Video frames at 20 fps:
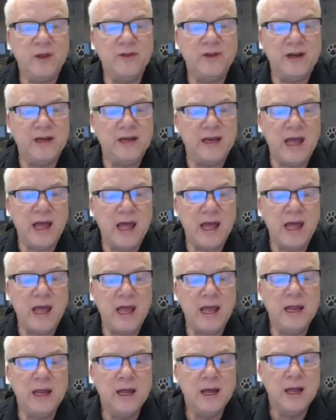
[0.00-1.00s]

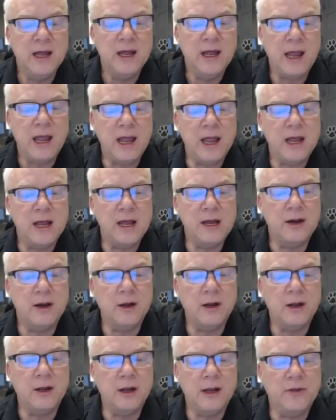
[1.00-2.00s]
day and
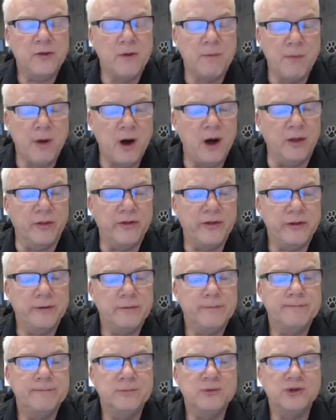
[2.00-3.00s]
the month.
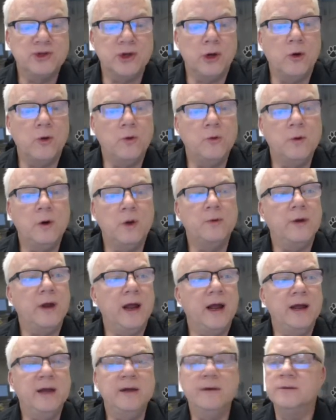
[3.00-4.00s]
So,
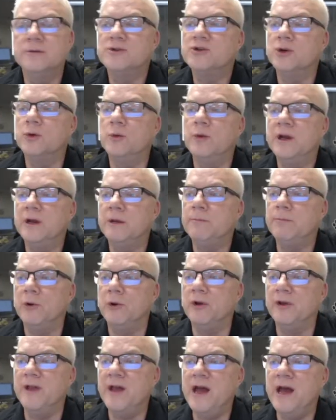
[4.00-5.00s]
okay, so we could
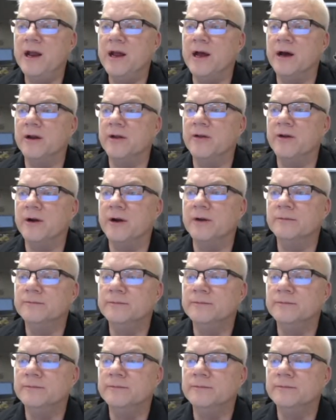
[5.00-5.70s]
pull that out of there.